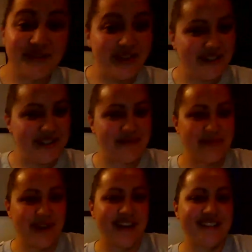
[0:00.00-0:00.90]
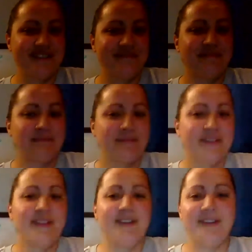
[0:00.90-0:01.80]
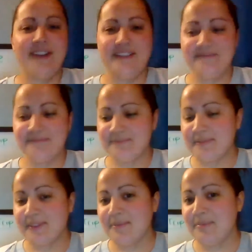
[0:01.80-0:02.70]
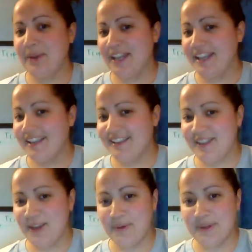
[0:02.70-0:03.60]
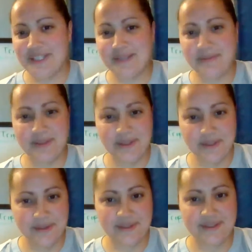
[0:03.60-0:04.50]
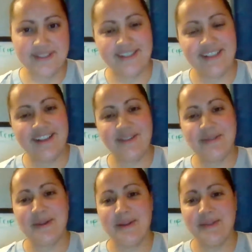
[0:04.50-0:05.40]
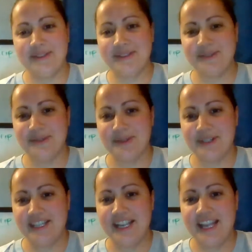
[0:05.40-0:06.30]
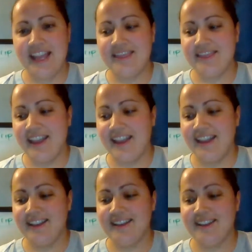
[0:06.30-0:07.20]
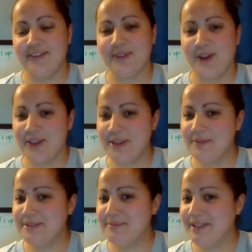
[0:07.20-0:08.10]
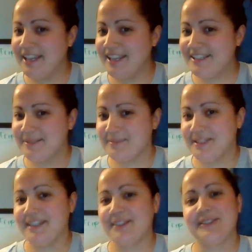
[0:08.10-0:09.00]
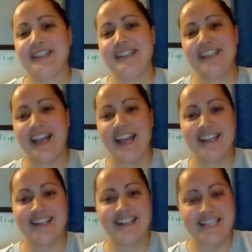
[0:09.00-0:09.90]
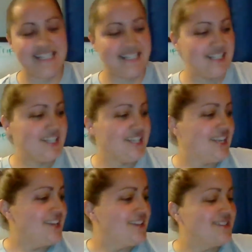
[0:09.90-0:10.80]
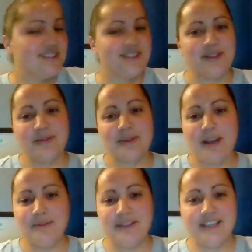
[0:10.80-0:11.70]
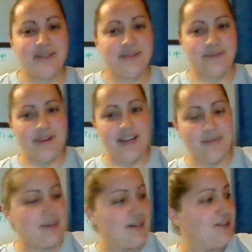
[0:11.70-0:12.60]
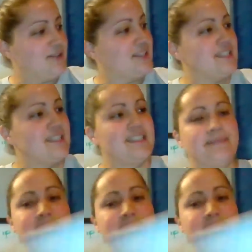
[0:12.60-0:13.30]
very surprised. Okay, but there were some clues throughout the story that Froggy was planning something or that he had an idea. So what I would like you to write about is,